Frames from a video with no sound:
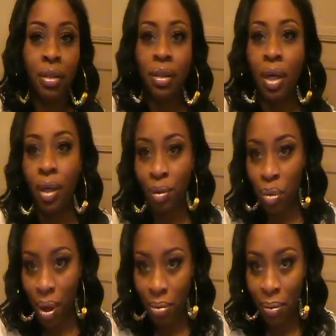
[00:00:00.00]
The only
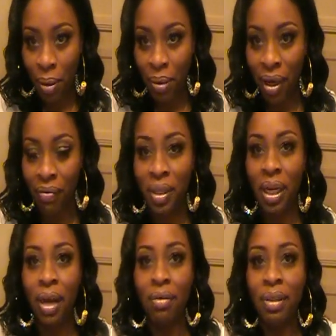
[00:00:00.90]
problem I'm having
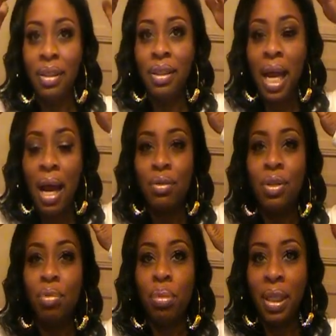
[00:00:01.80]
now is how
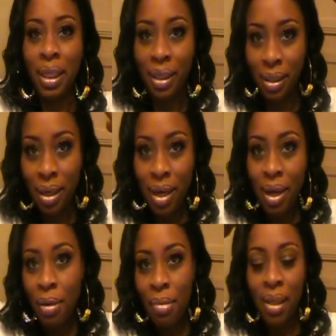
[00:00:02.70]
to blend
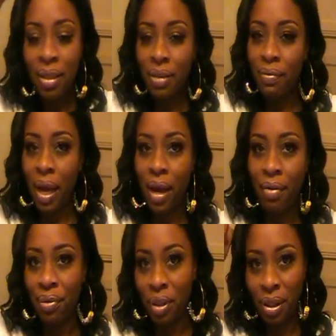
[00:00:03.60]
my leave
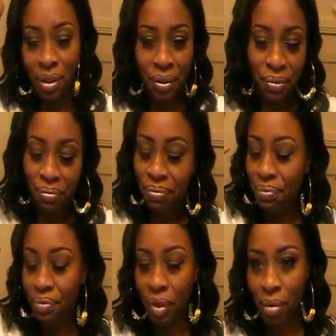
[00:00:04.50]
out. Um,
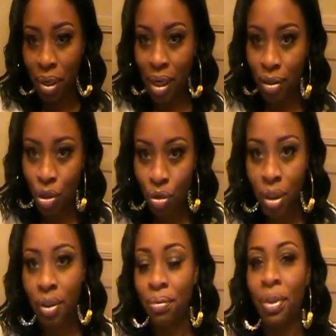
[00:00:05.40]
I'm kind of
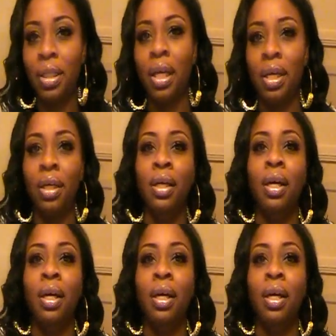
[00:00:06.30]
struggling with that.